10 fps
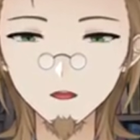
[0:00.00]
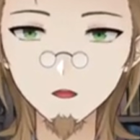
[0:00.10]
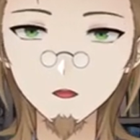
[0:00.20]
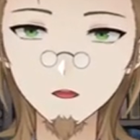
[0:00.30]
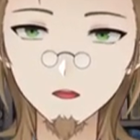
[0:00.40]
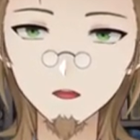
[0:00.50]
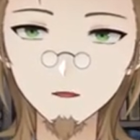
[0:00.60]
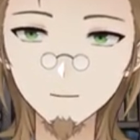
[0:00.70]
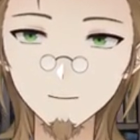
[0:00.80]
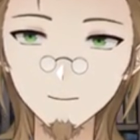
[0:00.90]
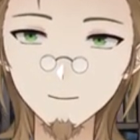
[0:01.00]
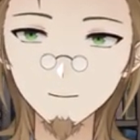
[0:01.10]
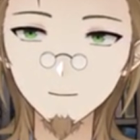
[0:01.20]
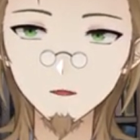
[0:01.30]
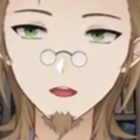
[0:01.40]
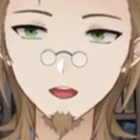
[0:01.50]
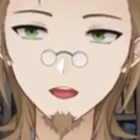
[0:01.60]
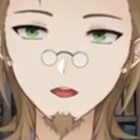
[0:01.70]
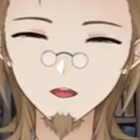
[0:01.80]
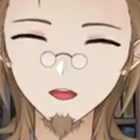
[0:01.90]
uh, in the
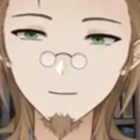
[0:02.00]
anime,